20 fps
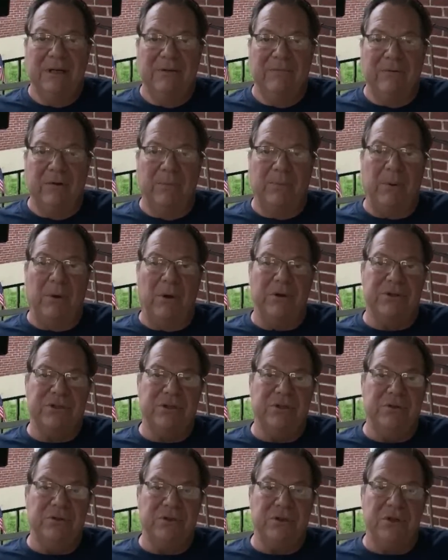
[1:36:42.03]
For a
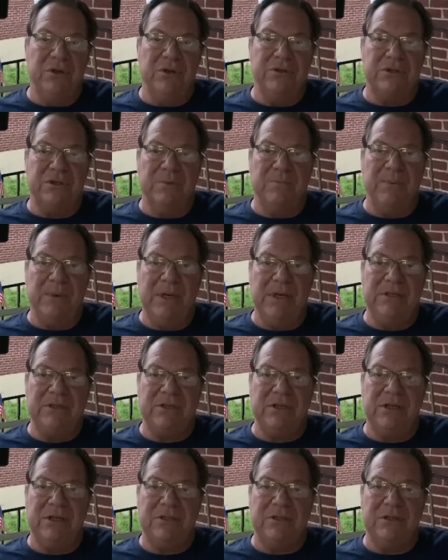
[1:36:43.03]
person who's used a
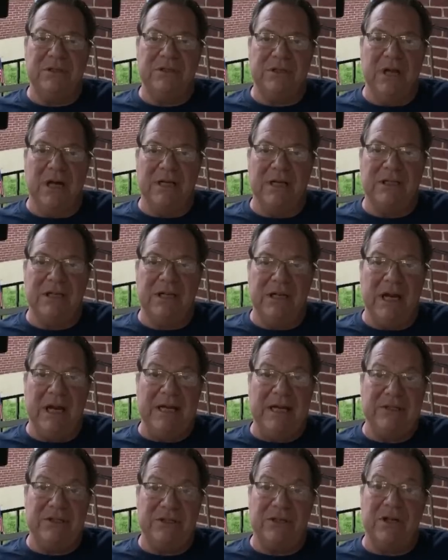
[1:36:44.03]
PC since
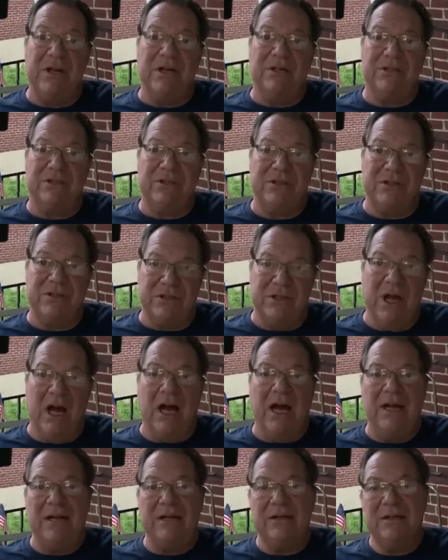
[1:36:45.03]
1986, it's
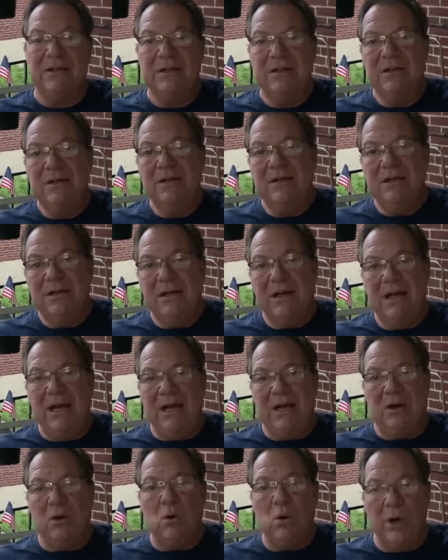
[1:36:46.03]
not
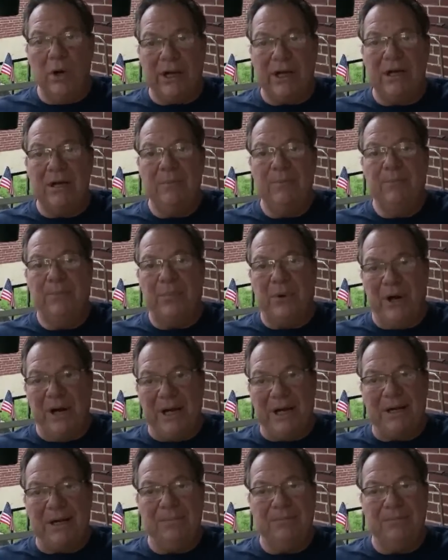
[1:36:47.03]
a quick break.